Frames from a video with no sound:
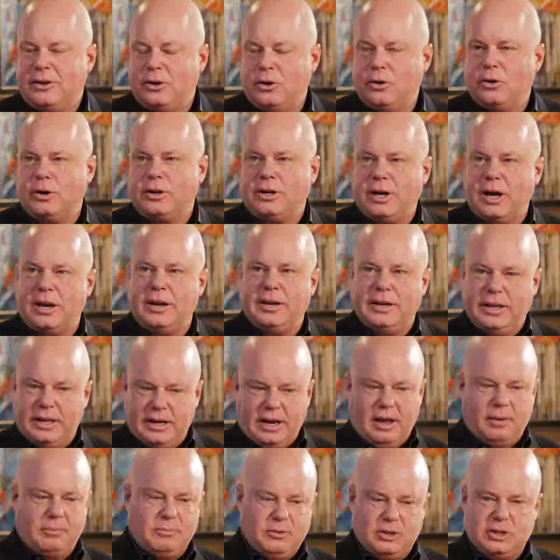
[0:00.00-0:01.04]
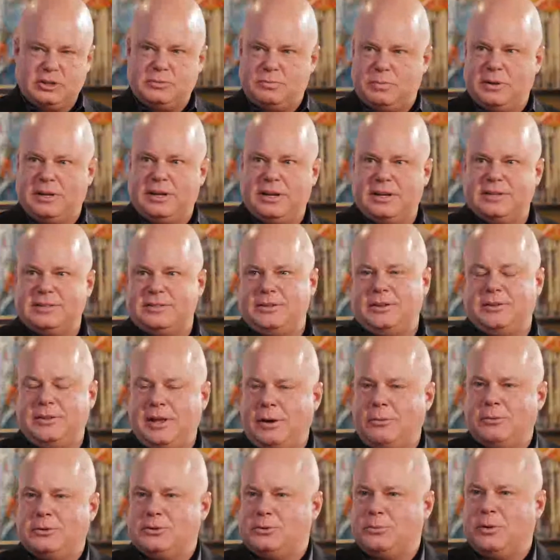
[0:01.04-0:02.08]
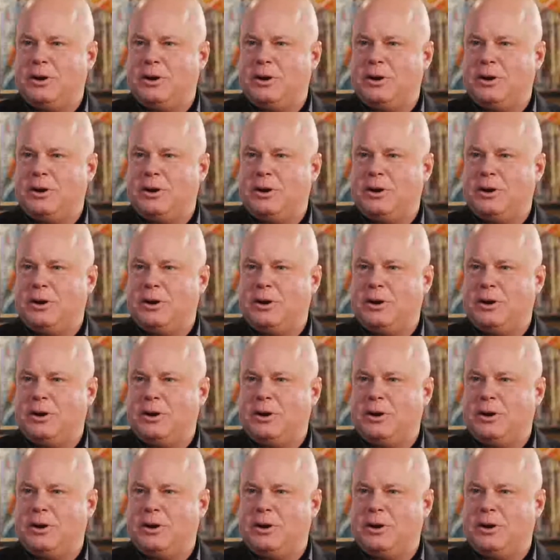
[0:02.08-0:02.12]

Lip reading: You were cutting it up just because that was a